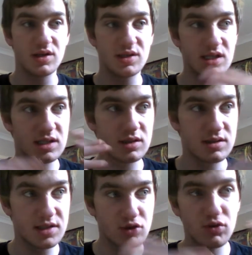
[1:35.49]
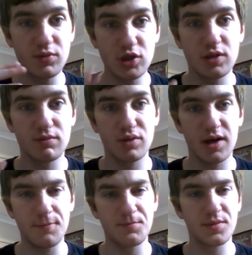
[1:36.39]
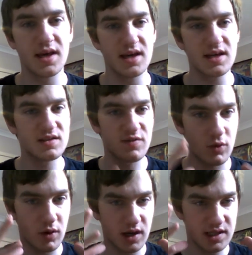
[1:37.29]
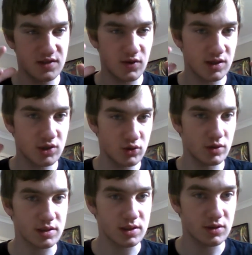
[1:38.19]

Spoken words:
distribution plan is for Australia,